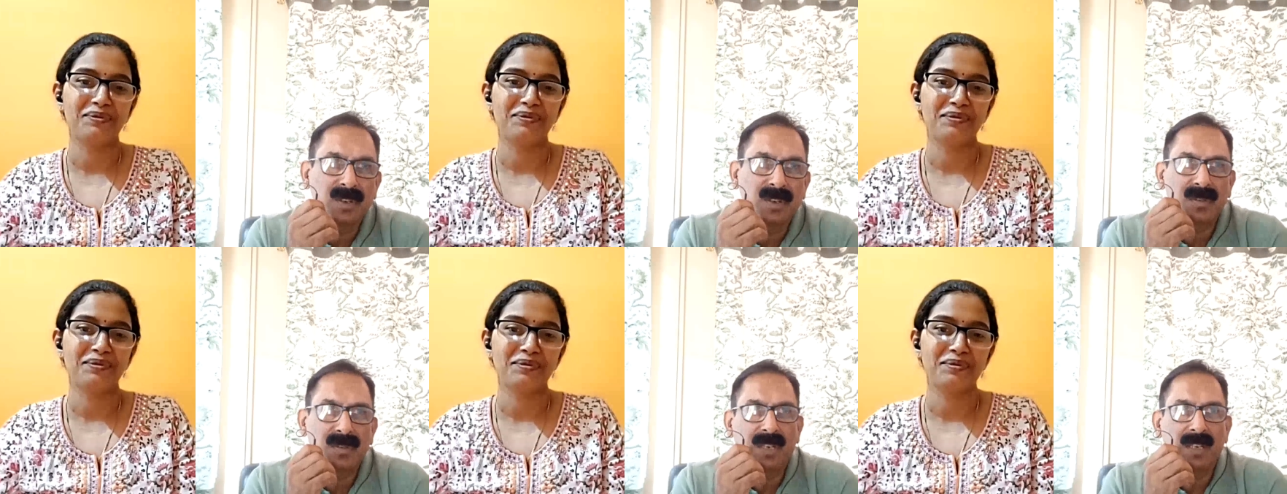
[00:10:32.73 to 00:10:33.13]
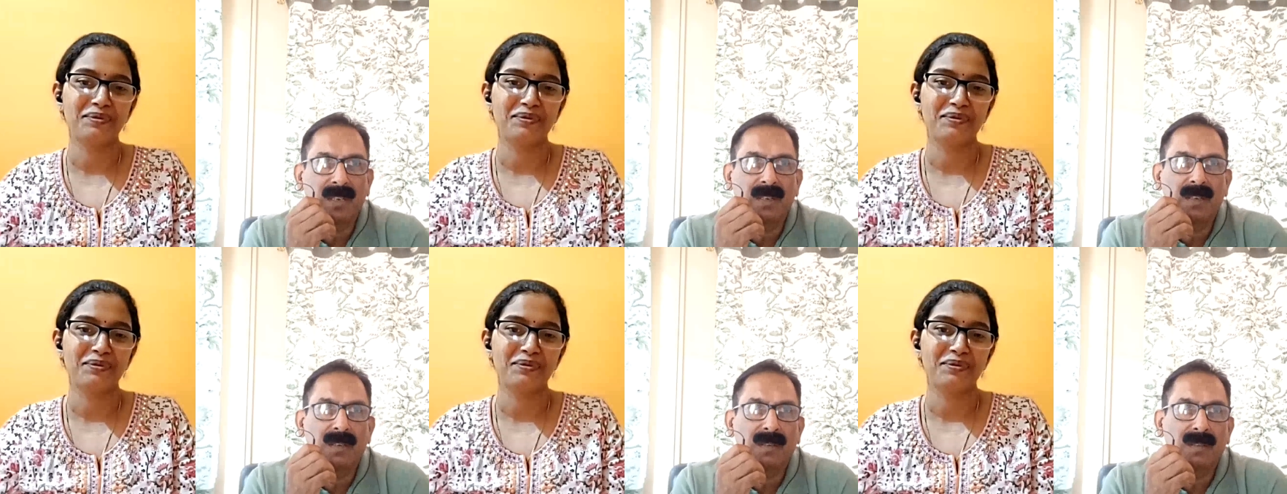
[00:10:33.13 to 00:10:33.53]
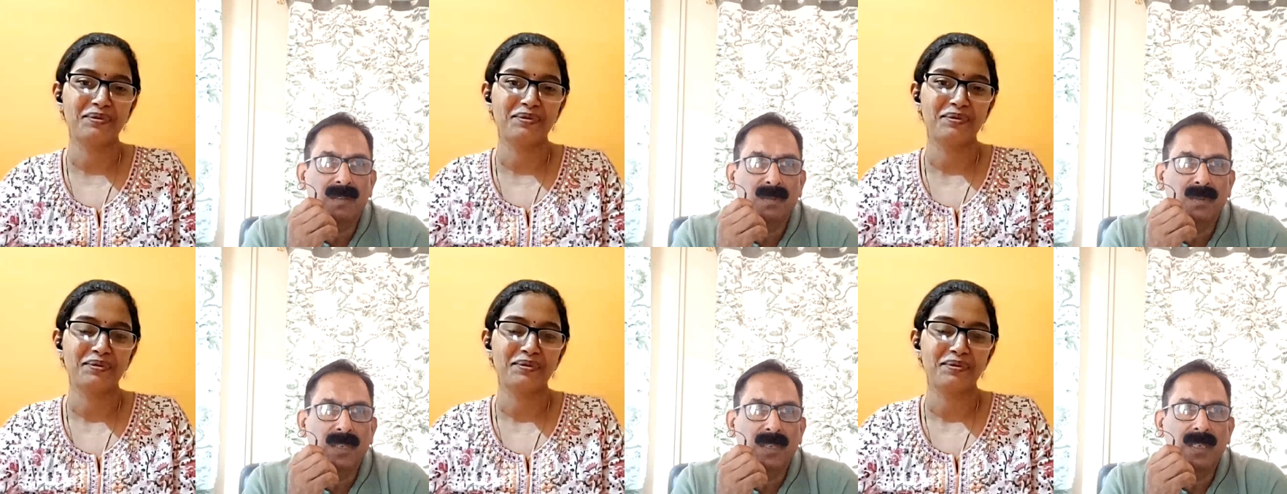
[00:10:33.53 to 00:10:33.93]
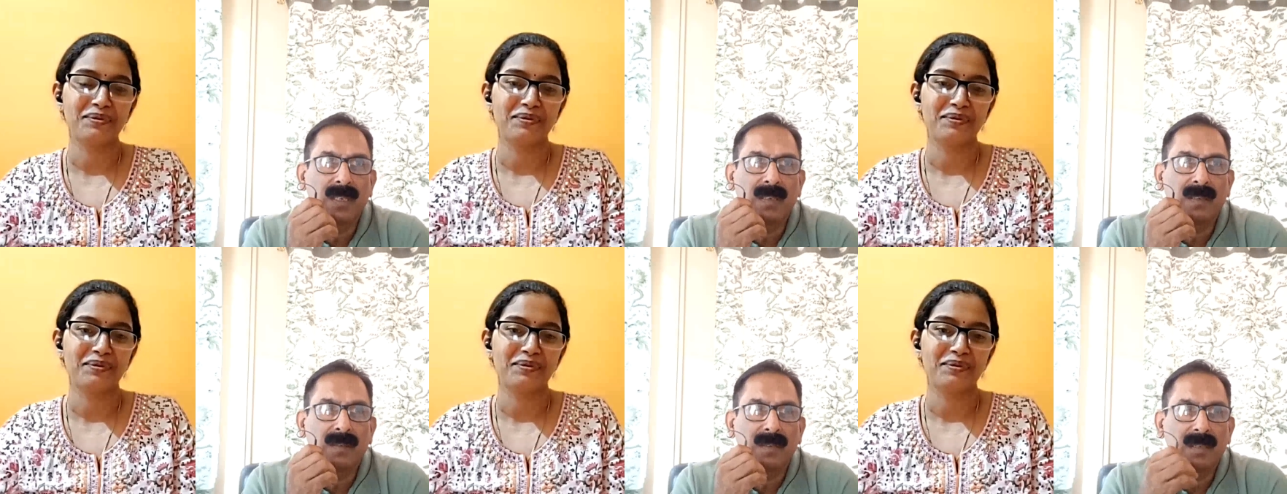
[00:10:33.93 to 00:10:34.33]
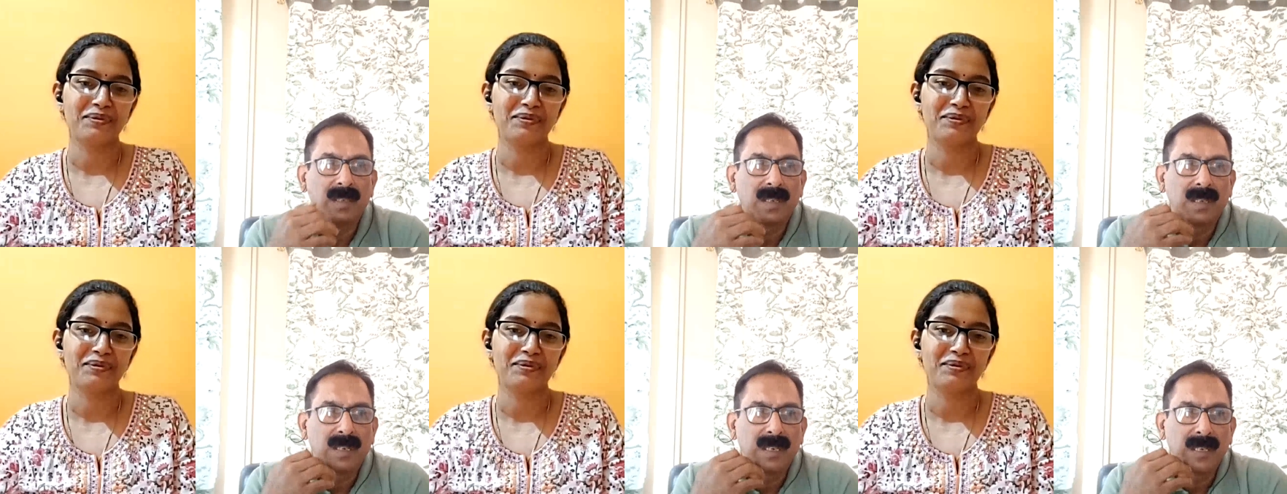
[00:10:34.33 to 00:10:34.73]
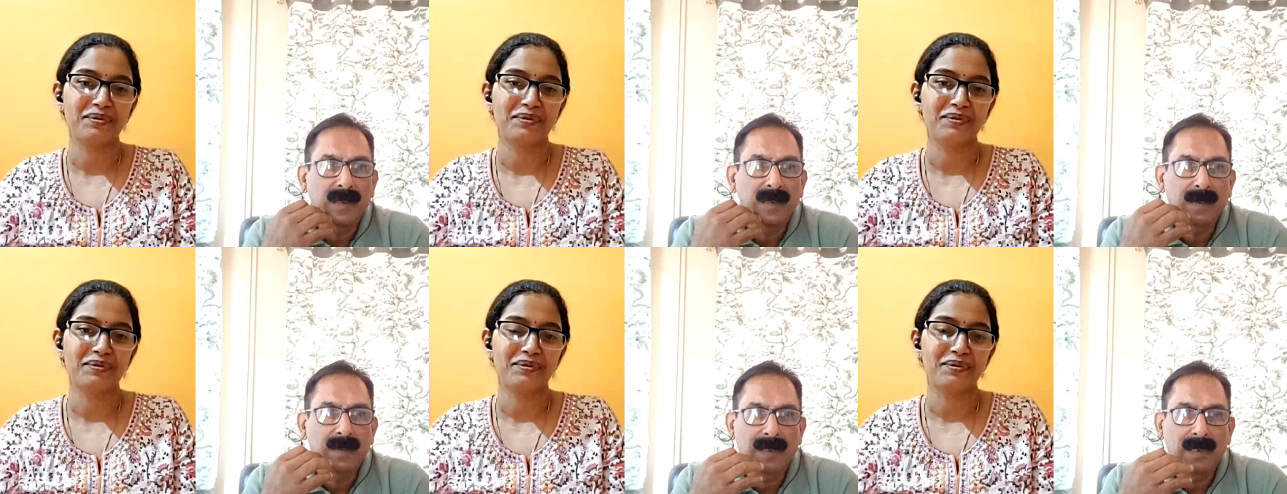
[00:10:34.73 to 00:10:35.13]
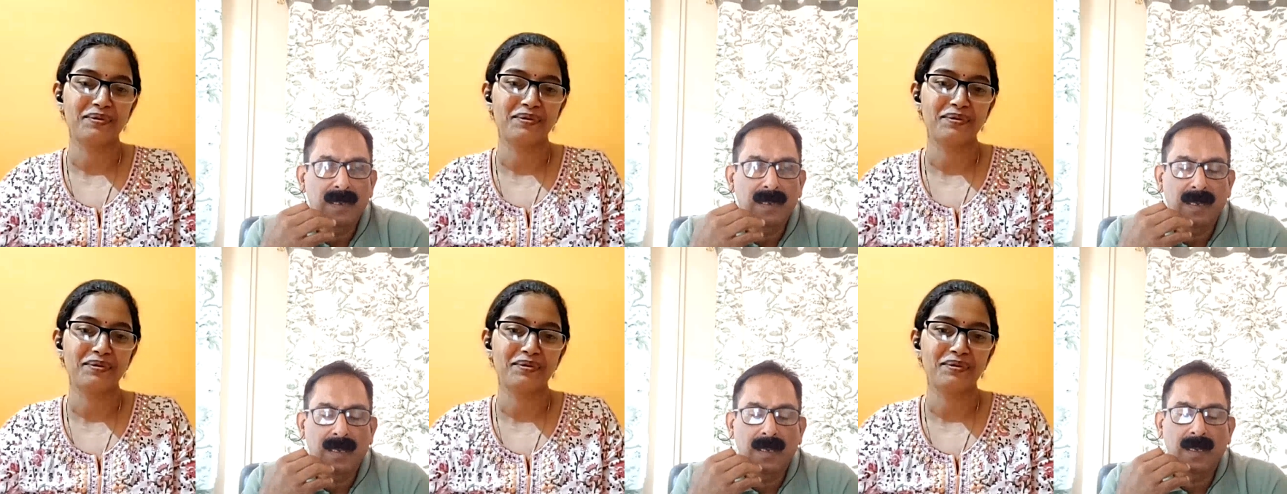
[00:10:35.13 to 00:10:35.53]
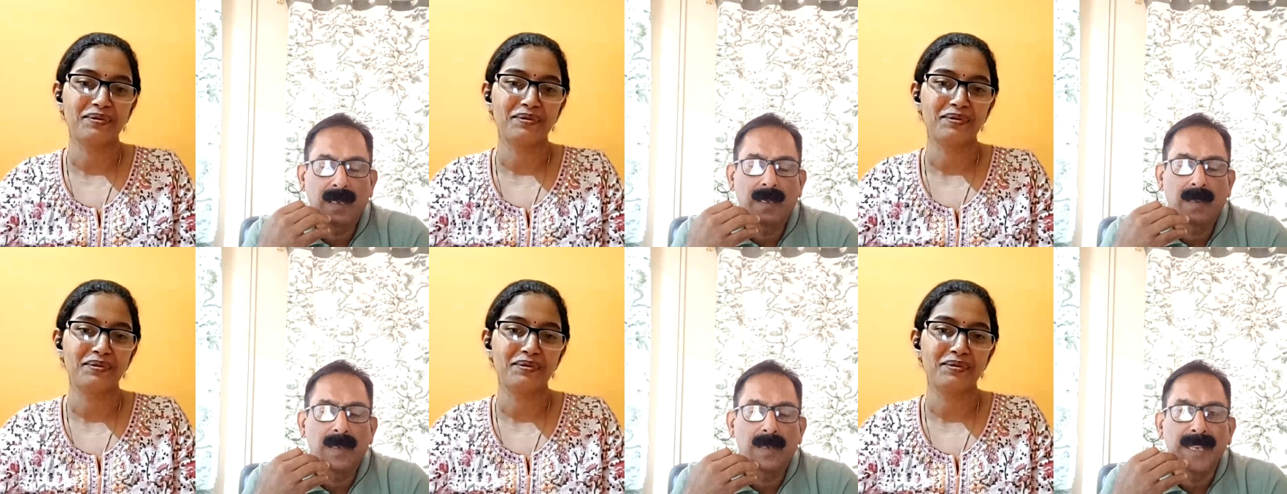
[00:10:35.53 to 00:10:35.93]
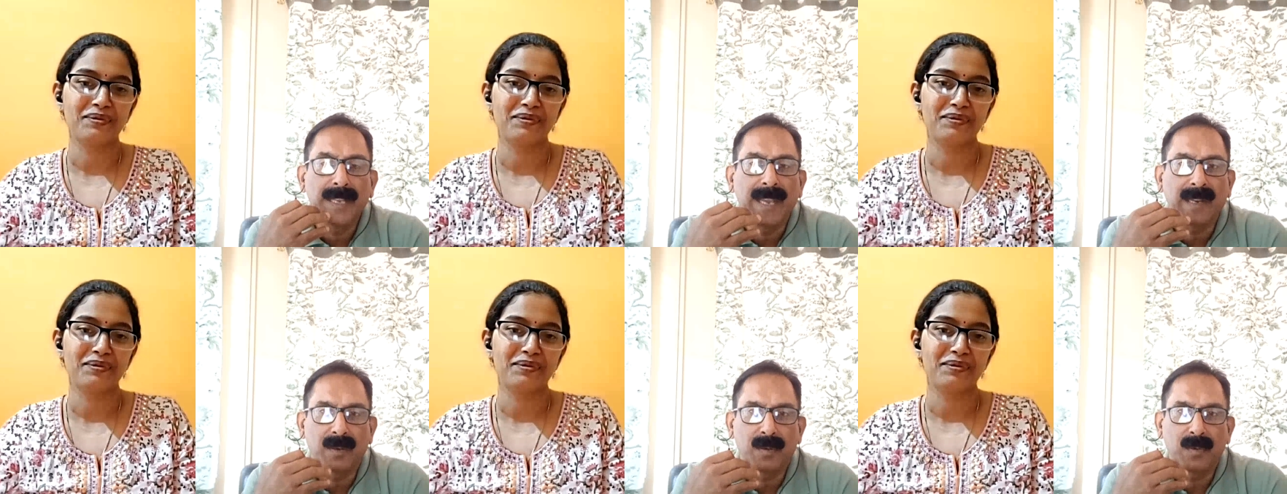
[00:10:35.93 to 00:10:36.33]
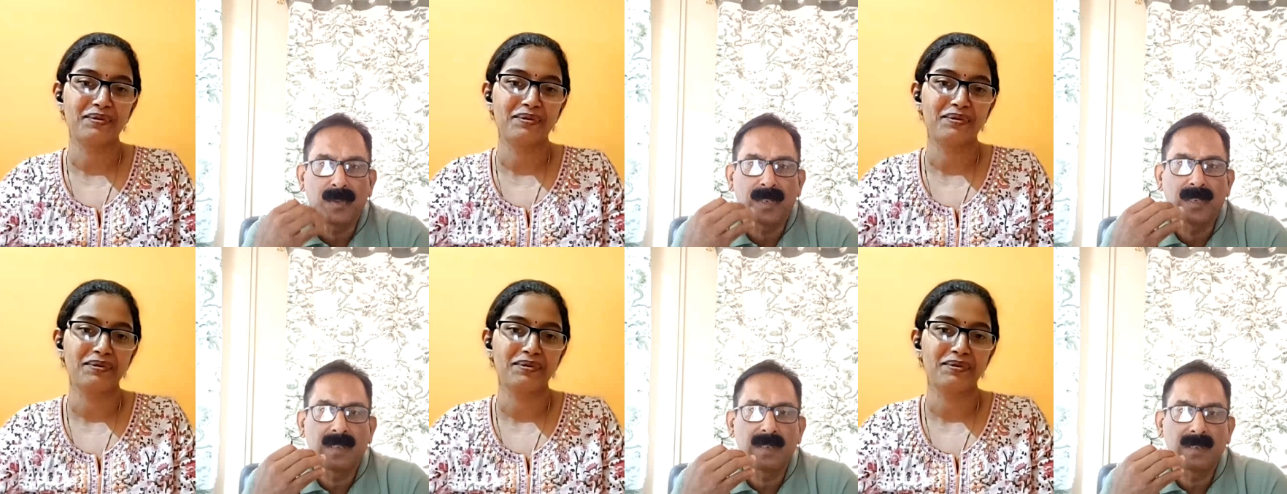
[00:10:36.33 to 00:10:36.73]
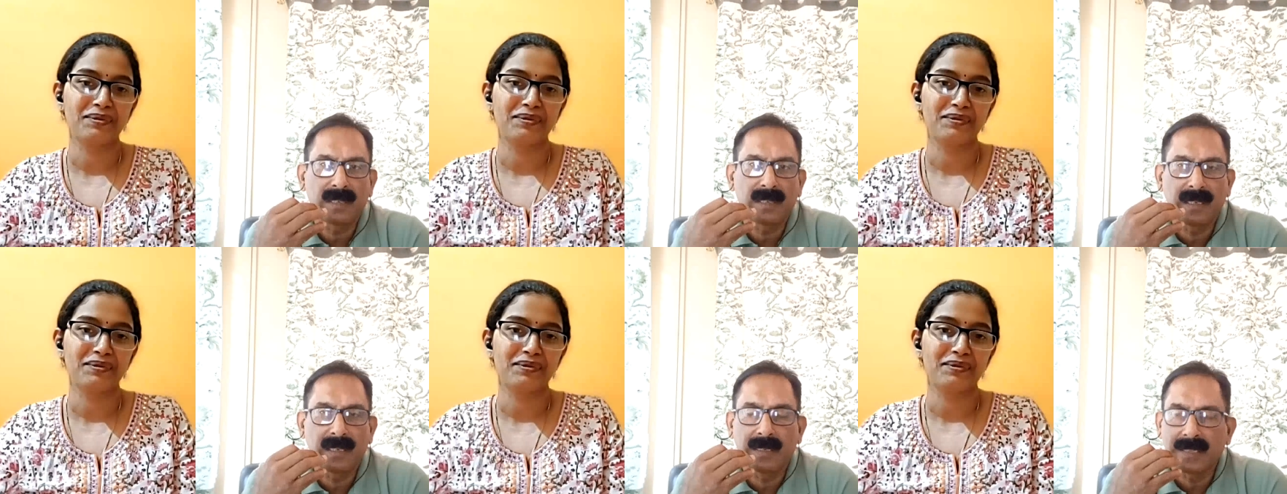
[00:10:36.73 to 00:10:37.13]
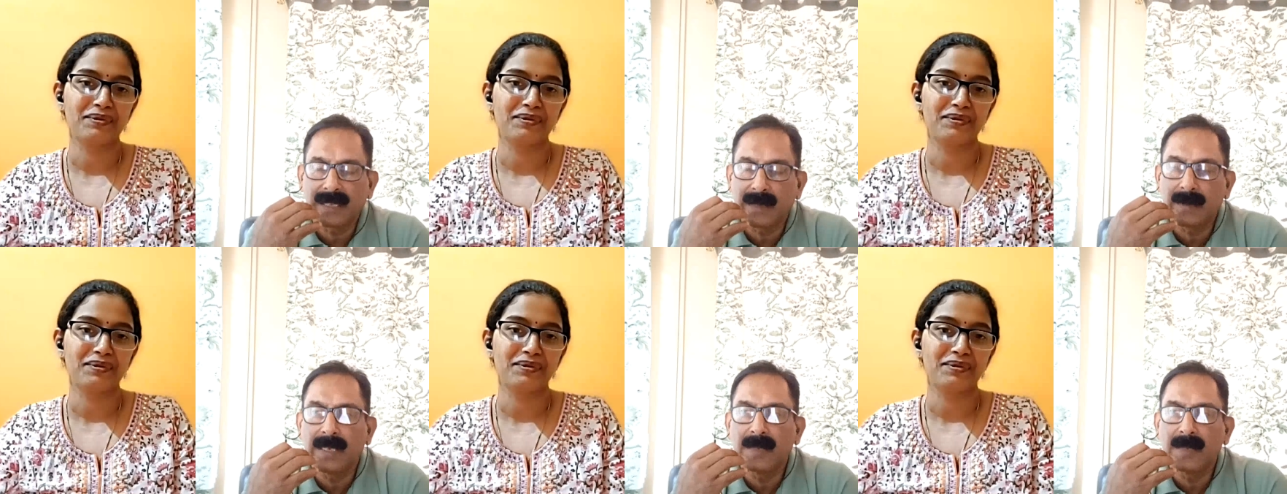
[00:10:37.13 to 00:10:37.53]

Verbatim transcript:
Speaker 1: because when we react with, if